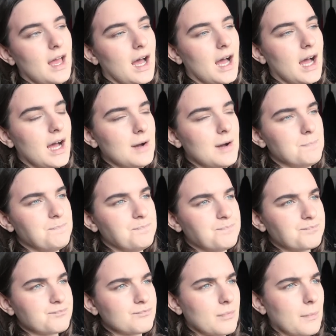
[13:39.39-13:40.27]

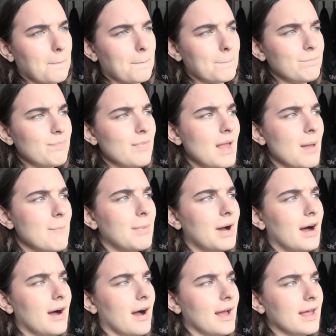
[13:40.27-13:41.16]

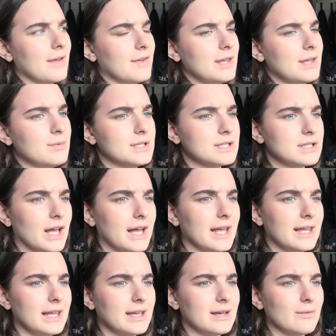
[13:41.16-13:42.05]
But if he was
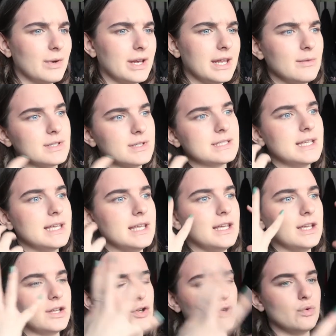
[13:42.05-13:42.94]
like, when he was
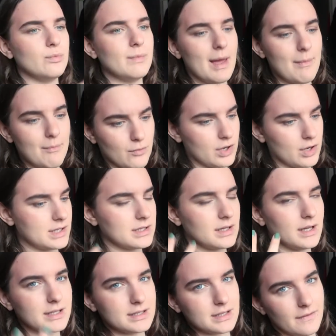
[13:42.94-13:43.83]
seeing new memories
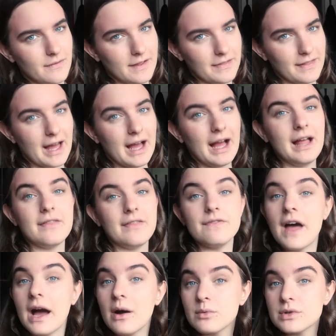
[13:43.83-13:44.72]
and like stuff like
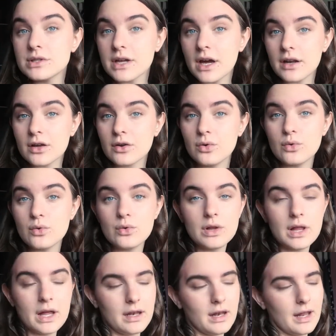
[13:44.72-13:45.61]
that, that was kind of
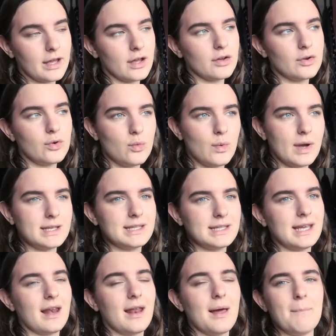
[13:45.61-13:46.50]
cool, and like a cool way
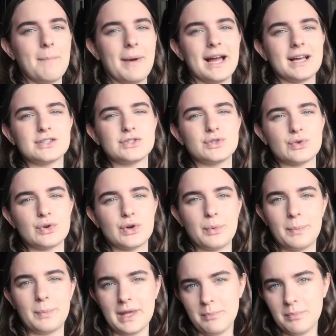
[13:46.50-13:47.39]
to get like backstory
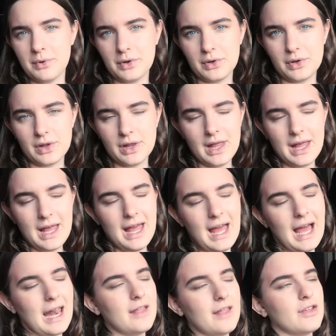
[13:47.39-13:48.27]
on people.
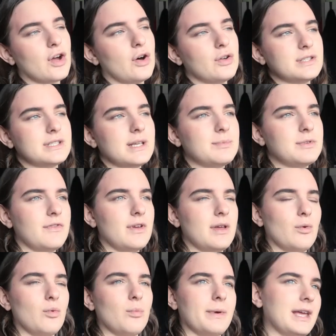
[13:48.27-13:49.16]
And like the concept of
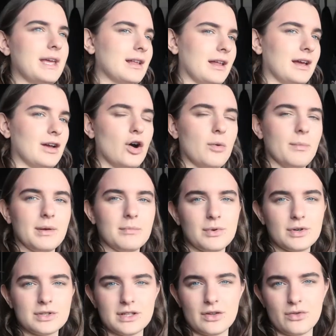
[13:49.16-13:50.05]
it all being like comic
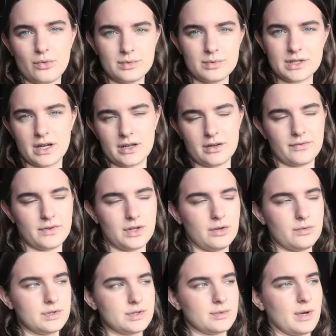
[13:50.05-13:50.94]
books, I thought was kind of
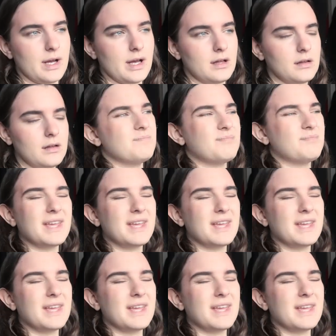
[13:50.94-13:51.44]
cute as well.